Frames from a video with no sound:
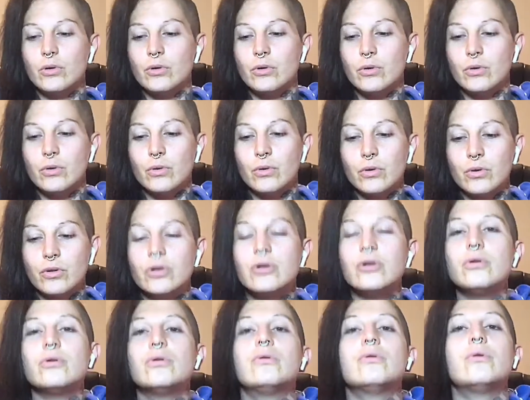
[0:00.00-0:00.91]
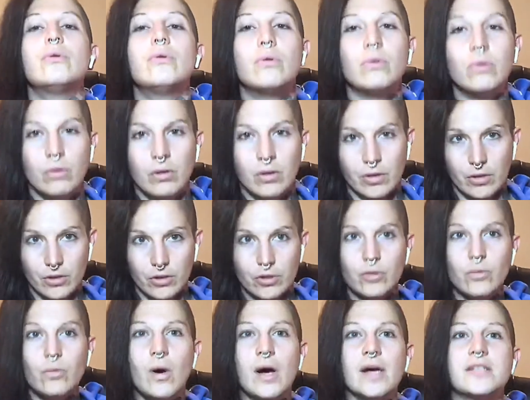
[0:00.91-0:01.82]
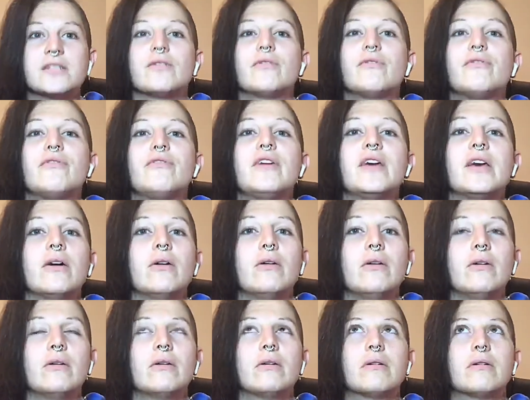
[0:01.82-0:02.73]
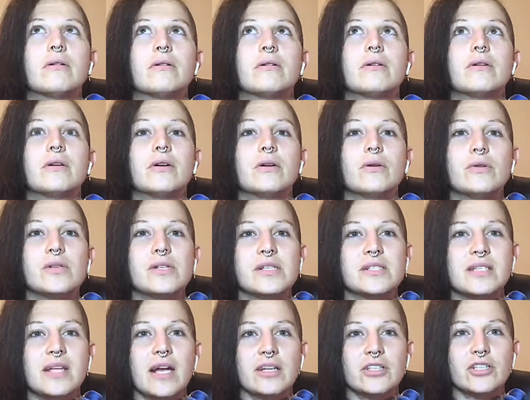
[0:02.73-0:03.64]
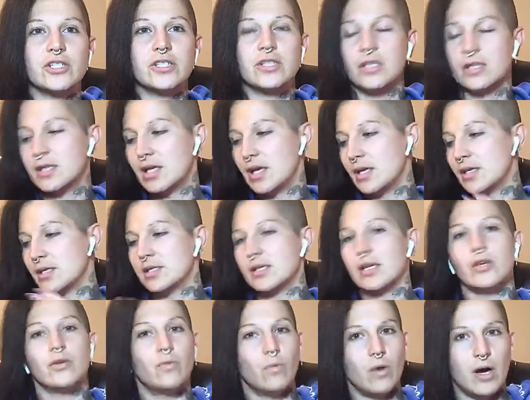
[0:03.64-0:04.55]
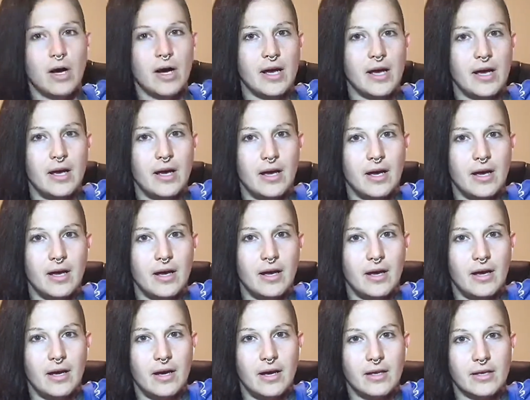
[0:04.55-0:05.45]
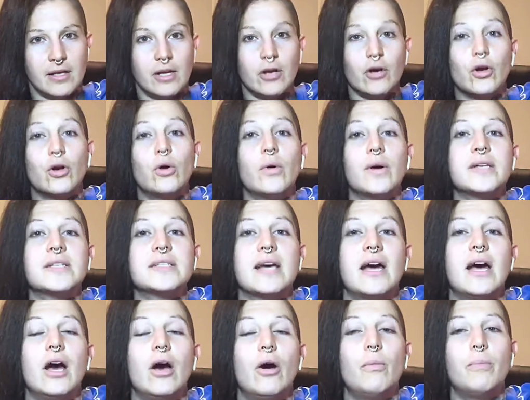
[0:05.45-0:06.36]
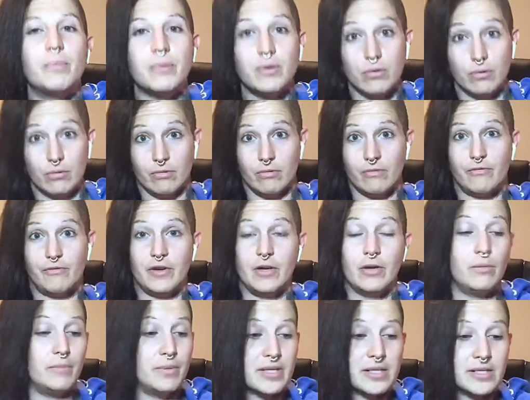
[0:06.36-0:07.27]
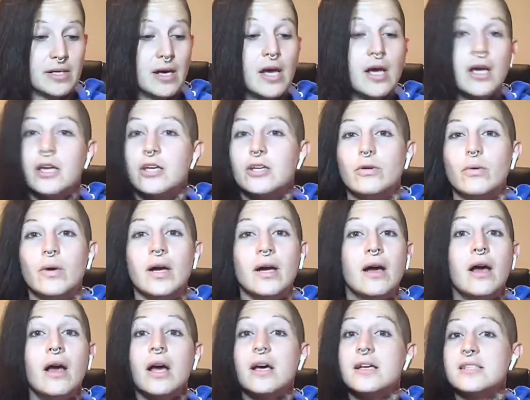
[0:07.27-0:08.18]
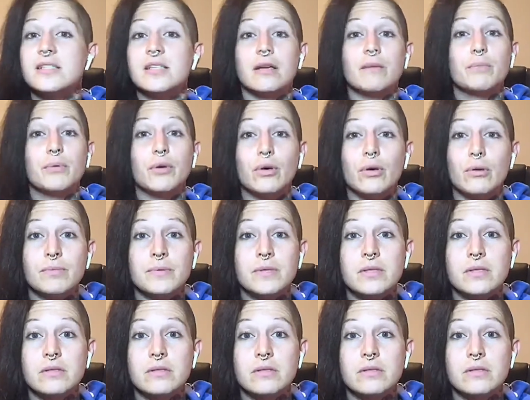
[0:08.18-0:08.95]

you want to feel. It's not just the things that you want that are going to help you feel, because you know what? A set of boobs,